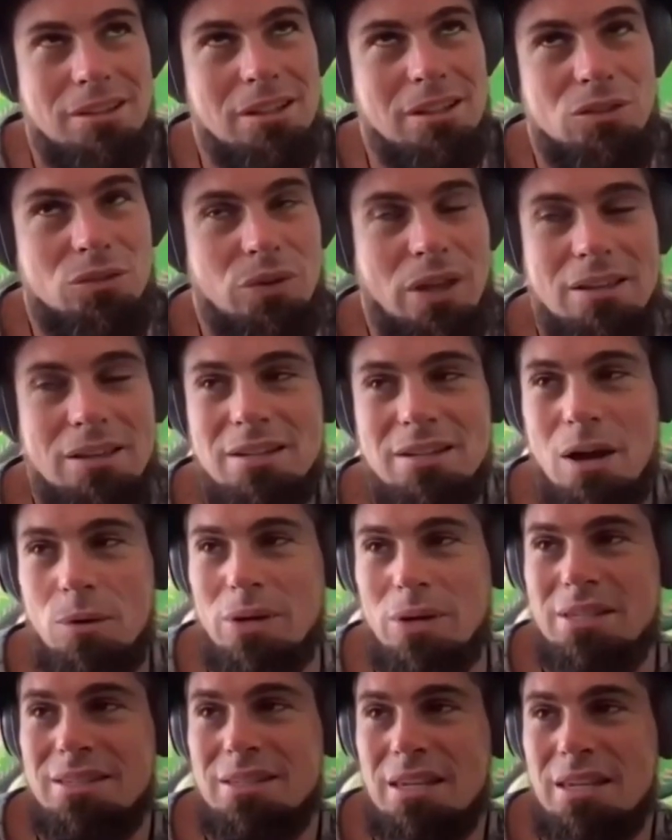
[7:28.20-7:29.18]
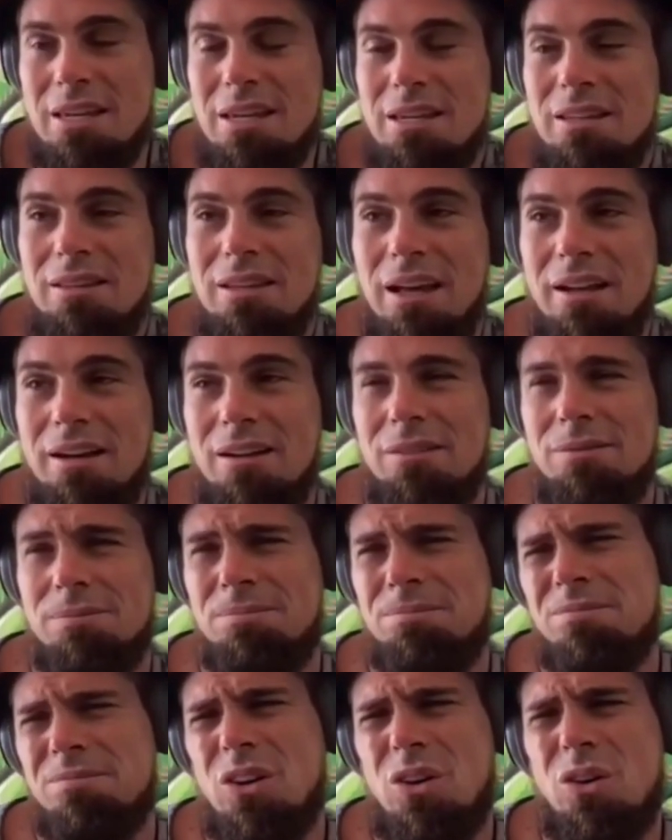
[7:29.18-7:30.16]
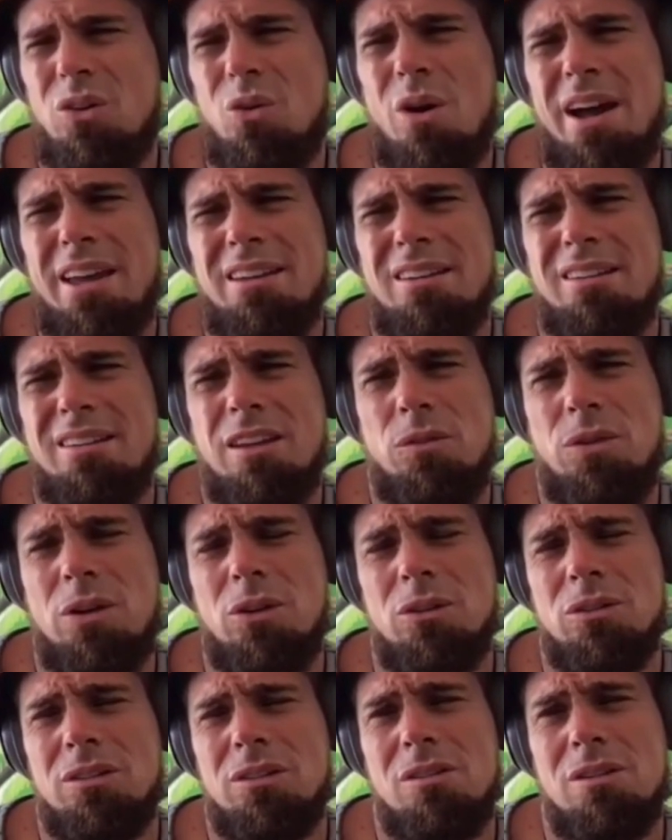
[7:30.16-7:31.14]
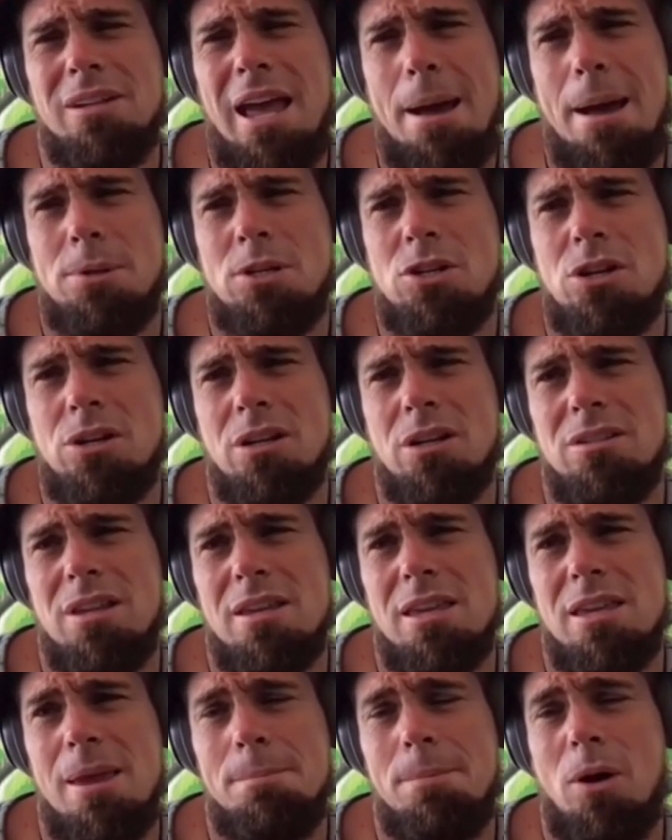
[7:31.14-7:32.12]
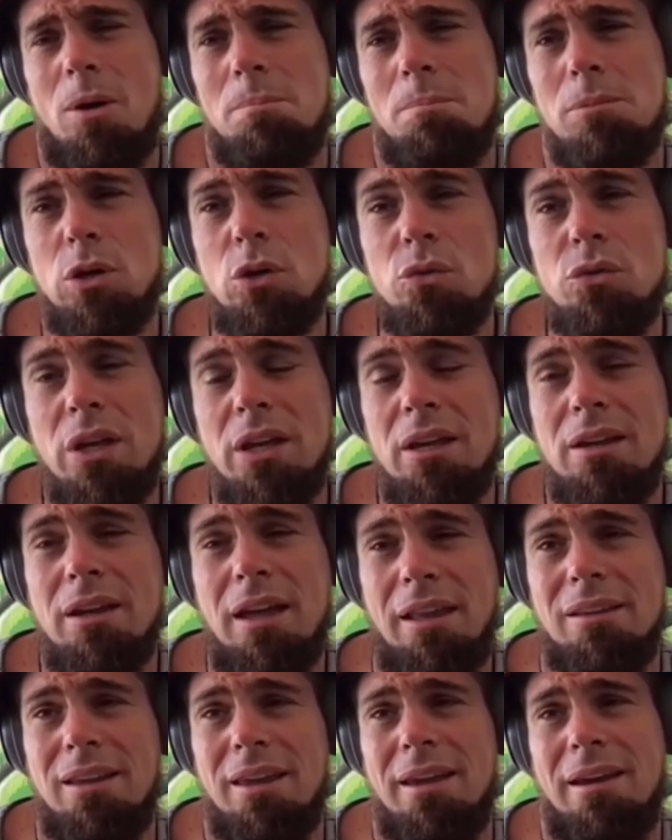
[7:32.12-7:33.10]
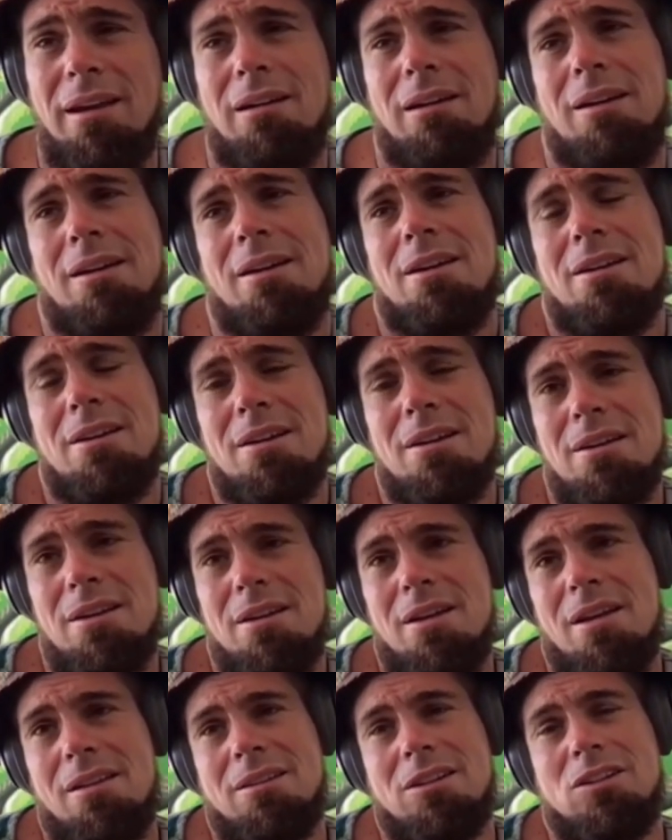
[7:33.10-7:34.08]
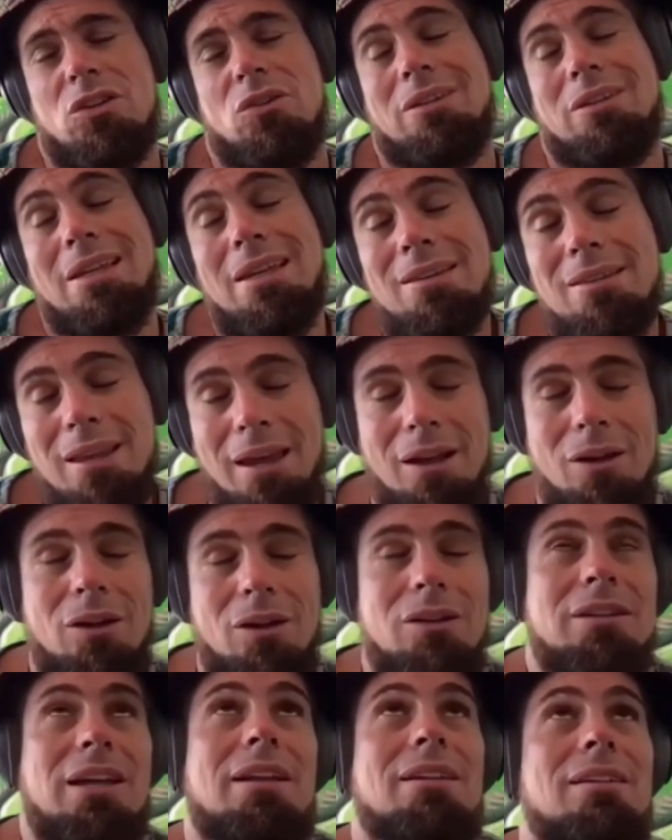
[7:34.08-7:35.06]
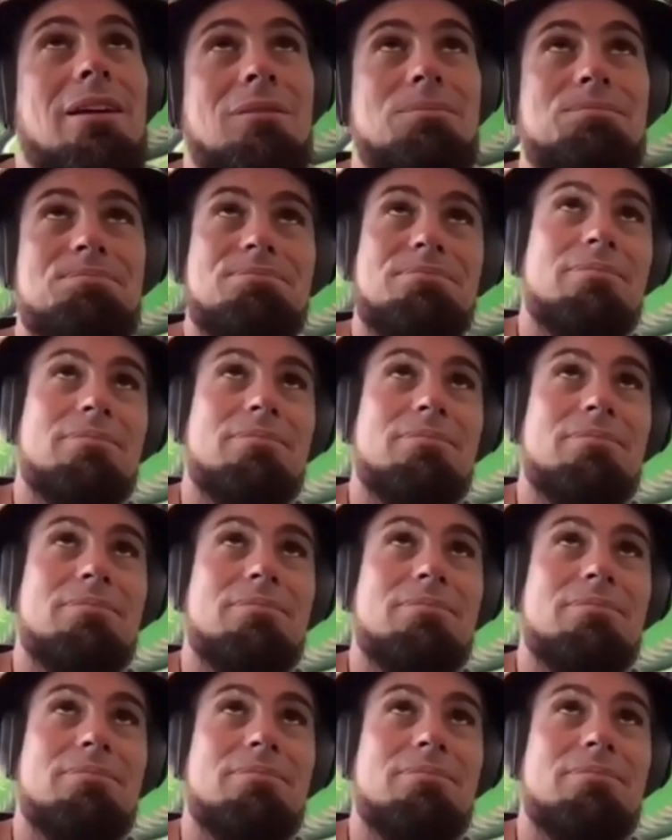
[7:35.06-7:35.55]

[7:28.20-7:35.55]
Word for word: these things that we see that are quite difficult to capture because they keep on moving, and they're they're so detailed, and the